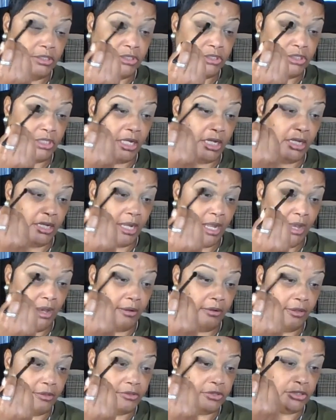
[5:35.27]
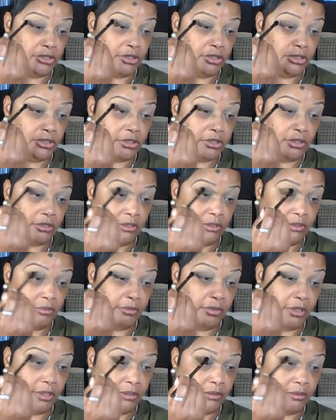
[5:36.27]
shade out just a little
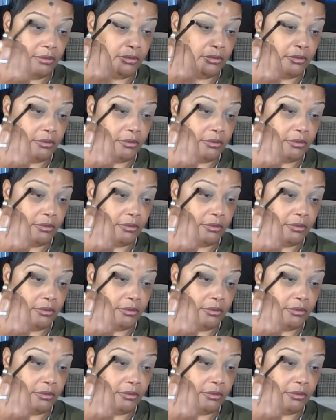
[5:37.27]
bit.